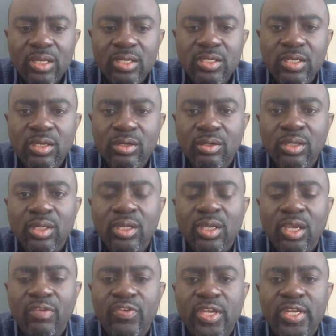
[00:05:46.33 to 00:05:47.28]
Deal.
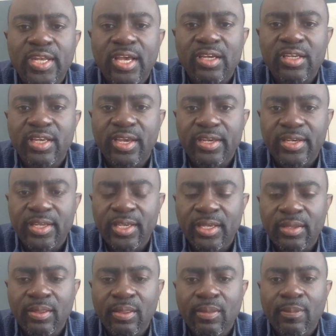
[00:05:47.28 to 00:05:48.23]
If you're
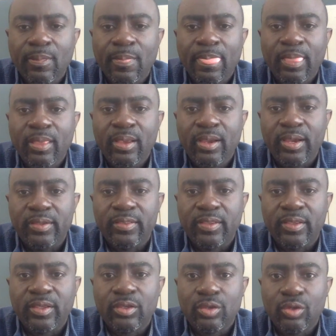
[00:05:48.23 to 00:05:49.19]
non-Ghanaian, I
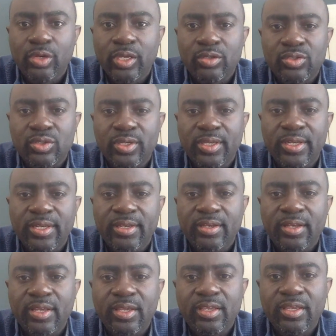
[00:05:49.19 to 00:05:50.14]
think you can also get
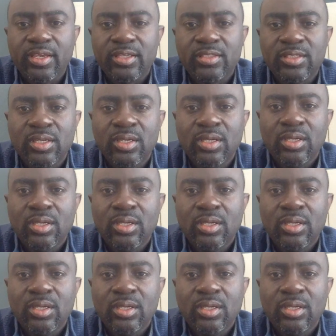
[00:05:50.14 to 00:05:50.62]
99 years.